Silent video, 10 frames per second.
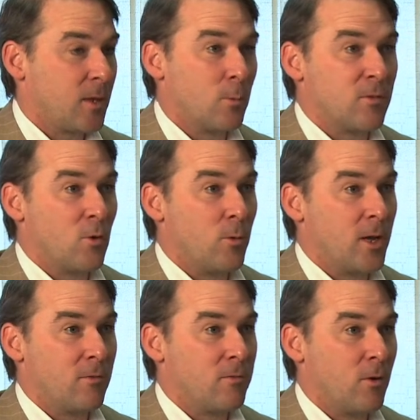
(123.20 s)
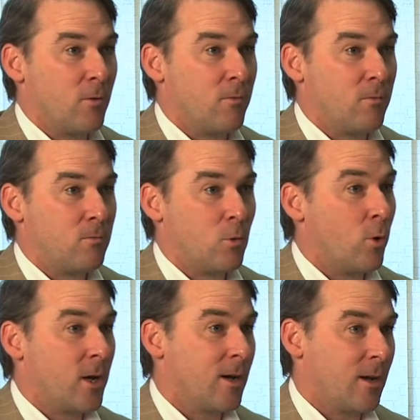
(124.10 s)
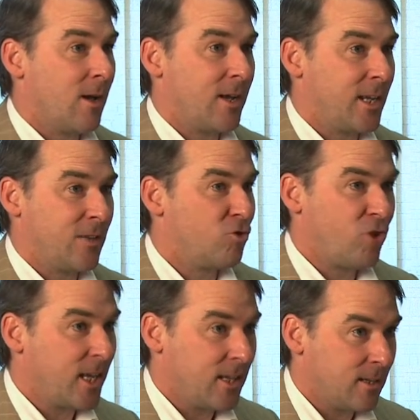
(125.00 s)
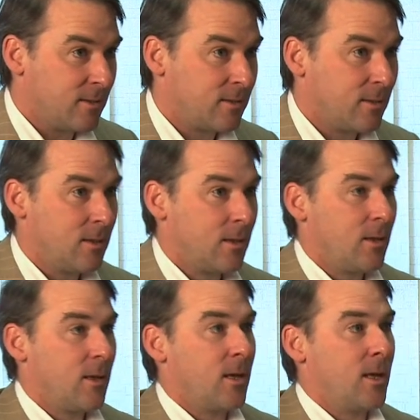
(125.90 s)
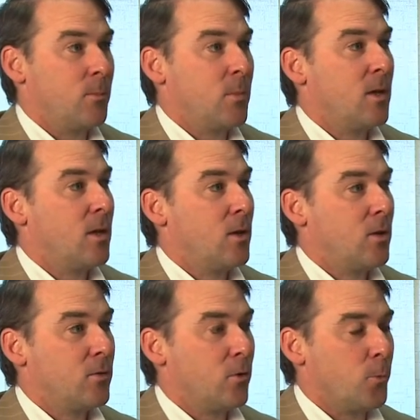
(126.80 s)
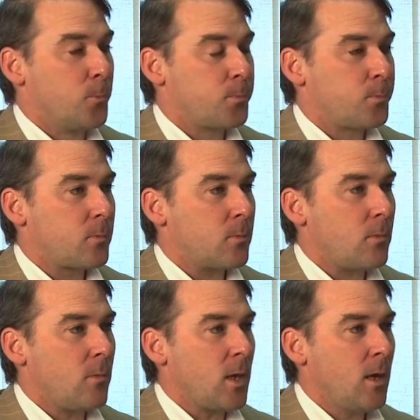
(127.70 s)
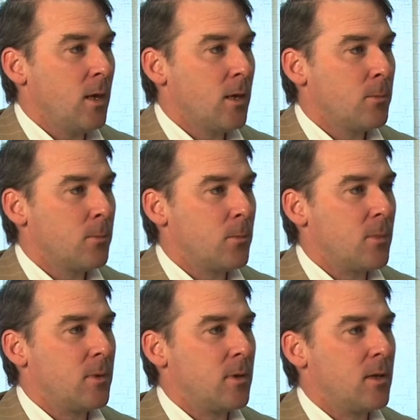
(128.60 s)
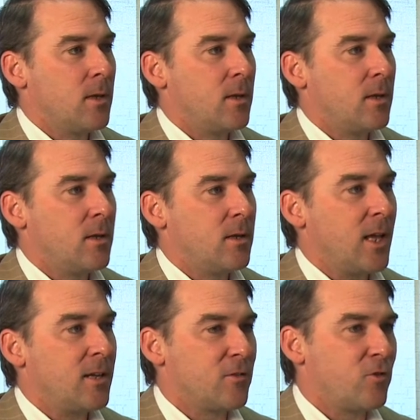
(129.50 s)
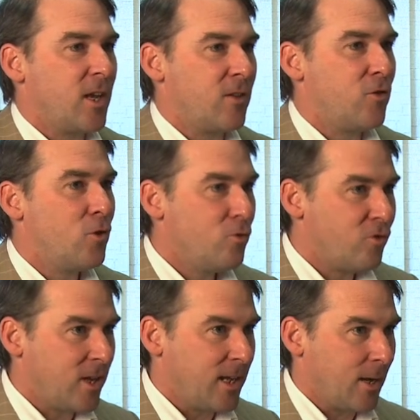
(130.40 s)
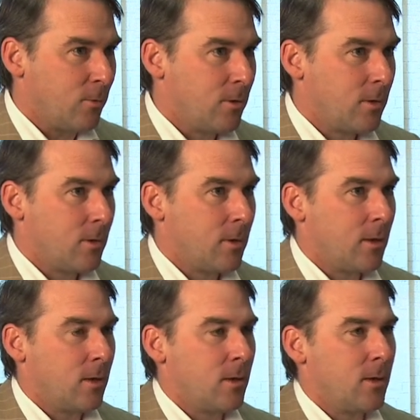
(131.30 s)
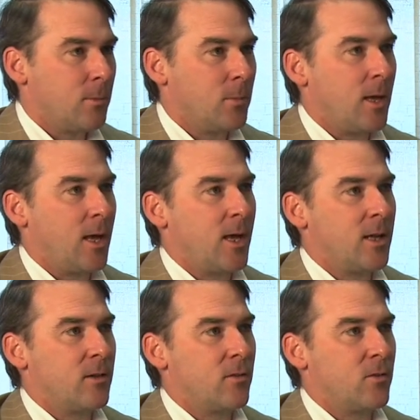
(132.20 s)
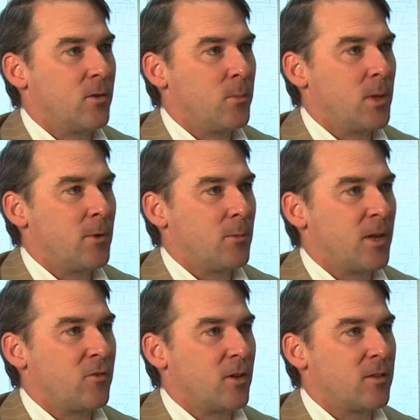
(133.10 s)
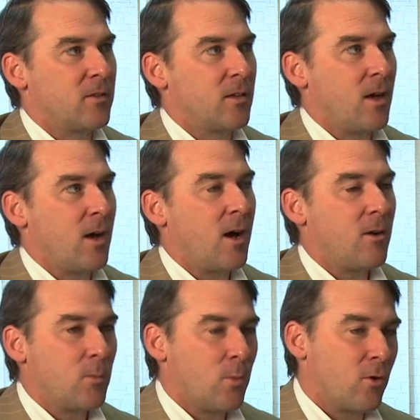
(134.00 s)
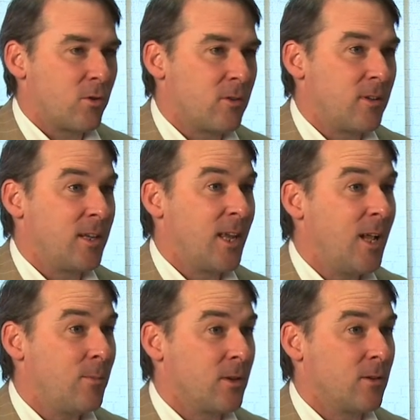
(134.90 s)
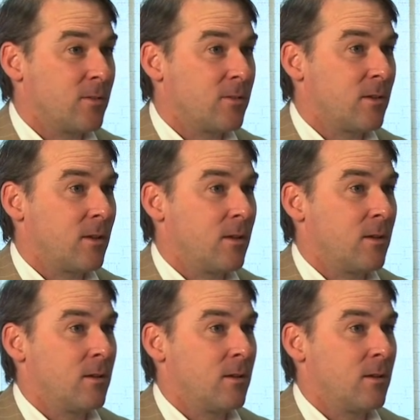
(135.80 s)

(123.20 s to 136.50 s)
There was no way of, of going online and checking this. Um, so um, that has changed hugely now um, and bibliometrics are important in helping us uh,